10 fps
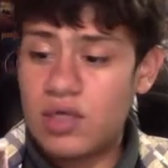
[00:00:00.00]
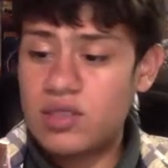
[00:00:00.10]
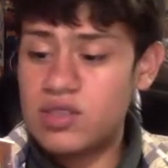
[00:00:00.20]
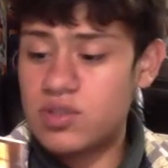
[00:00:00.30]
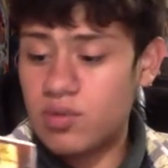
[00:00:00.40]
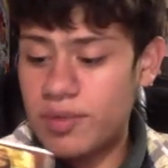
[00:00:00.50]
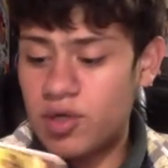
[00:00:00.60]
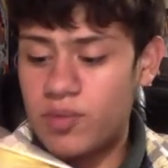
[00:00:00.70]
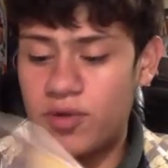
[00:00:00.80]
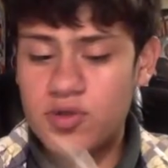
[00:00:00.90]
are these the
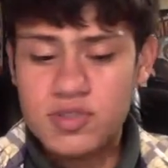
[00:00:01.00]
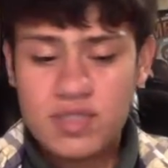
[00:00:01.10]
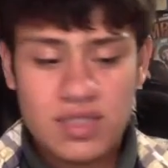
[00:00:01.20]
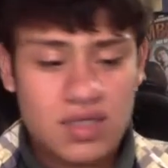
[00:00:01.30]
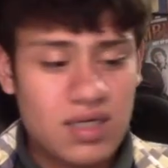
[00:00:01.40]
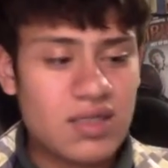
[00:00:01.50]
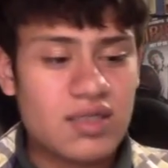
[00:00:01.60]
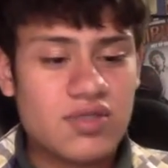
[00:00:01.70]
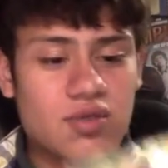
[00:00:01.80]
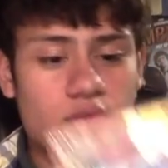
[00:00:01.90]
replica posters? I think
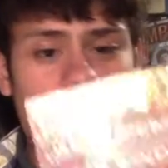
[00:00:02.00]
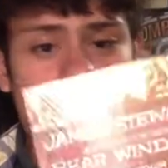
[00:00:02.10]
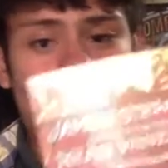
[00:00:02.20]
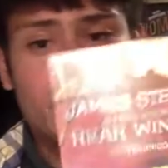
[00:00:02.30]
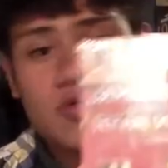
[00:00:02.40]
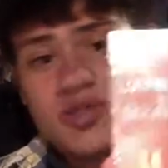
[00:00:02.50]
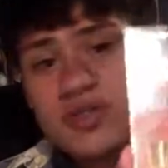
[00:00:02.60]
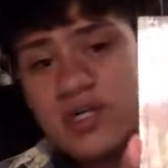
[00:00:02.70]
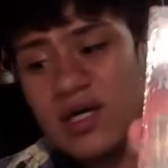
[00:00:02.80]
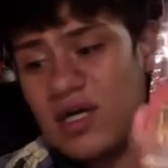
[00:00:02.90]
these are the replica
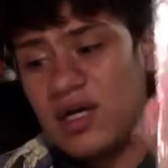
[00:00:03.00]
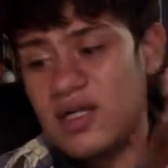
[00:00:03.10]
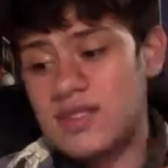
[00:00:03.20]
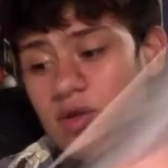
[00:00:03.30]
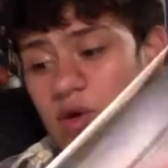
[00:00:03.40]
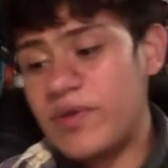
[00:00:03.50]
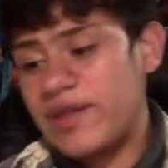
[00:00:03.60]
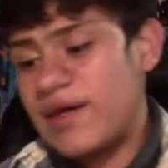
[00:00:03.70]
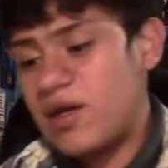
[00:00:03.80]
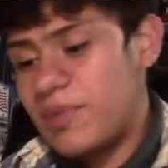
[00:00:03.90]
posters. So, I'll open
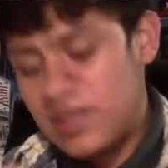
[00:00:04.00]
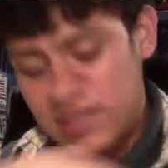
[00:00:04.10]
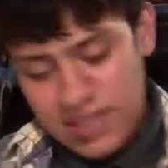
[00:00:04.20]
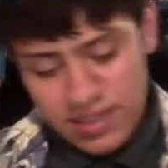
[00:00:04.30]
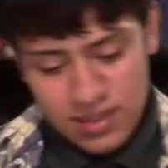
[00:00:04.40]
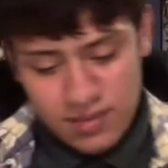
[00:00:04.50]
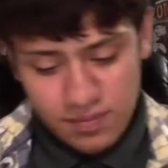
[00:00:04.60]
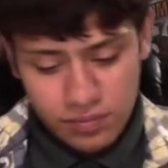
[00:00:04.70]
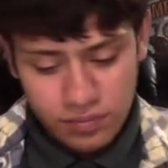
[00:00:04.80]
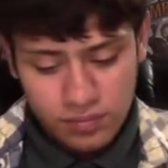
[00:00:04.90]
that up in a second.
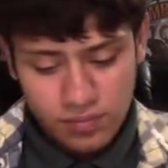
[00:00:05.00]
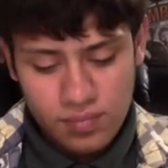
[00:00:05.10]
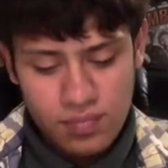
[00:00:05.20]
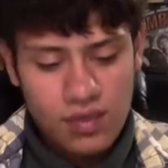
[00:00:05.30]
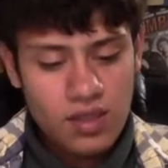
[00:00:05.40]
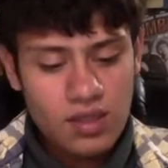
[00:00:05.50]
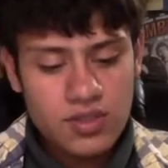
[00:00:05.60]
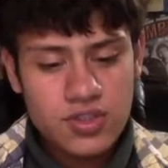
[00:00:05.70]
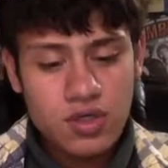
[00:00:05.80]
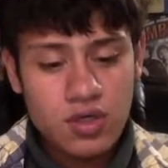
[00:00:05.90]

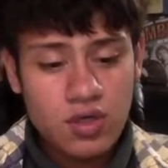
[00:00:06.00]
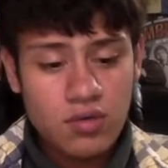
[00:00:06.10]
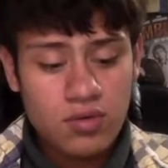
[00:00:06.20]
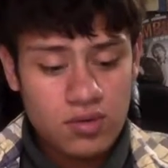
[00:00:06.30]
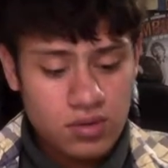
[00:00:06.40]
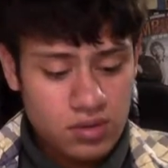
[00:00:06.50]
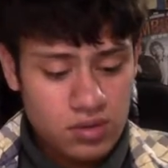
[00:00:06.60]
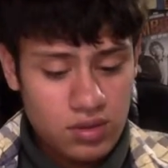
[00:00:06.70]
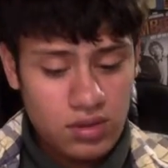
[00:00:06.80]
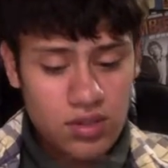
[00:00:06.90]
So,
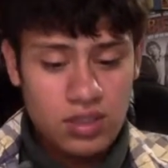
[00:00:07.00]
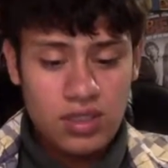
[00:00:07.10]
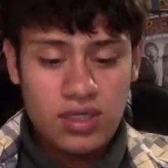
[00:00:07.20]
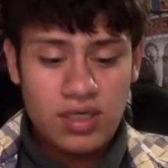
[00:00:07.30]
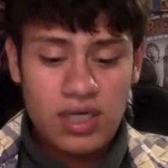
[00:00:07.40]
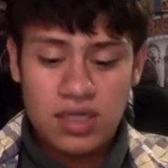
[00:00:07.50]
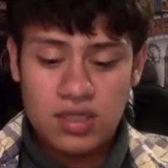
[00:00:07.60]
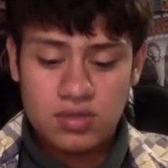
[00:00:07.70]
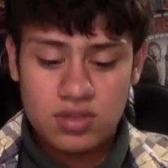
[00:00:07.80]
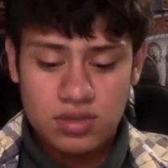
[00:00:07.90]
how the
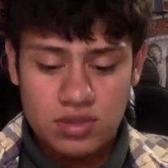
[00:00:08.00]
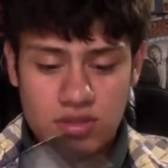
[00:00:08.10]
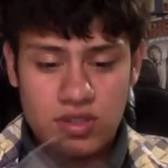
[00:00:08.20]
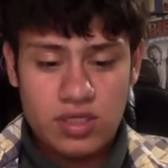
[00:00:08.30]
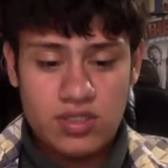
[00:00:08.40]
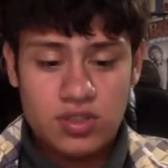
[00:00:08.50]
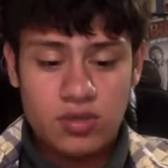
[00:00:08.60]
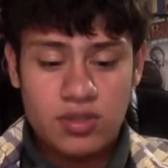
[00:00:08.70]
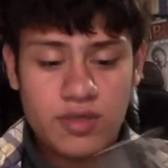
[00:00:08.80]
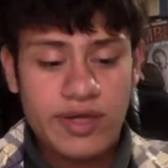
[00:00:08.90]
hell do I do this? Okay,
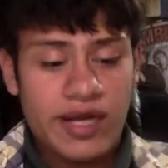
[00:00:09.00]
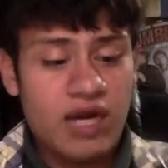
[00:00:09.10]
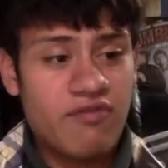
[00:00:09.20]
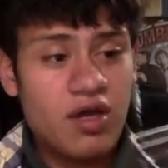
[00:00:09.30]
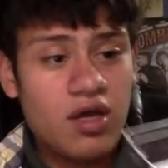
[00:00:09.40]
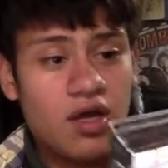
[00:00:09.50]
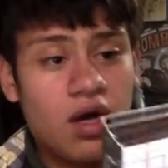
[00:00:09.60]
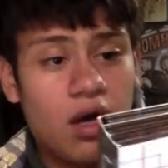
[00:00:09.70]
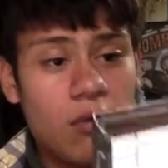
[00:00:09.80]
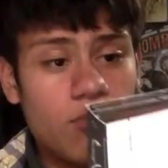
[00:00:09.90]
so here we have
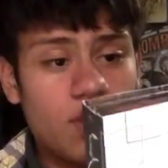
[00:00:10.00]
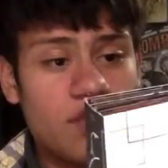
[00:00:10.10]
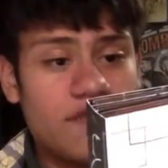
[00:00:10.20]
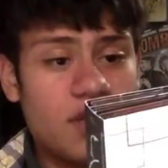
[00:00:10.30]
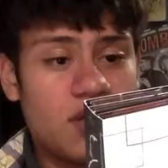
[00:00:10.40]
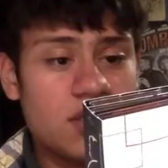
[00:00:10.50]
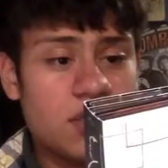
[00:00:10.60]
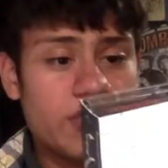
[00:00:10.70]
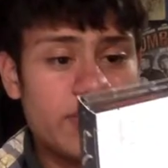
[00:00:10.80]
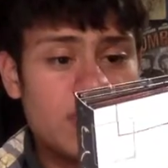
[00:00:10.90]
one of the
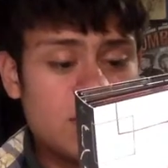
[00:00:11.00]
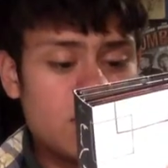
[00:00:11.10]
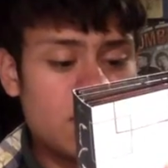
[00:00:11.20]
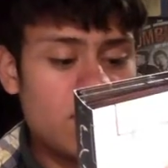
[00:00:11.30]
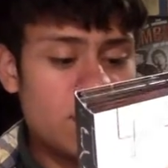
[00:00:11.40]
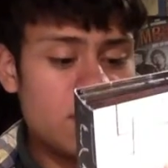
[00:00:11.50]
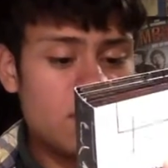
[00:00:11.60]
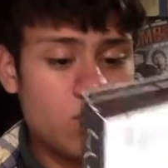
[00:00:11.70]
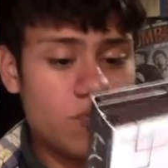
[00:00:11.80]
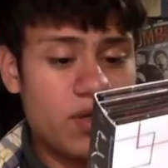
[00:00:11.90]
all-time greats, Entertainment,
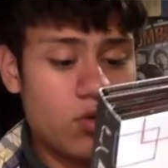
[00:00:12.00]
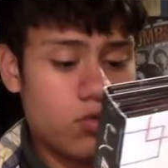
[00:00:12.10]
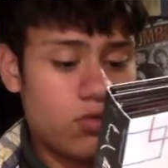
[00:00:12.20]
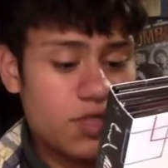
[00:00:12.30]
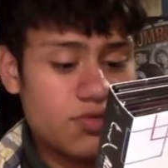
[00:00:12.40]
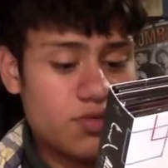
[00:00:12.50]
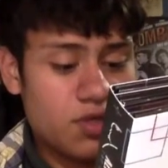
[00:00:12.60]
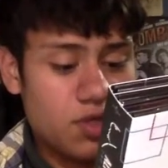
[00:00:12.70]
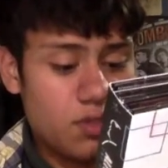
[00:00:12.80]
North by Northwest, with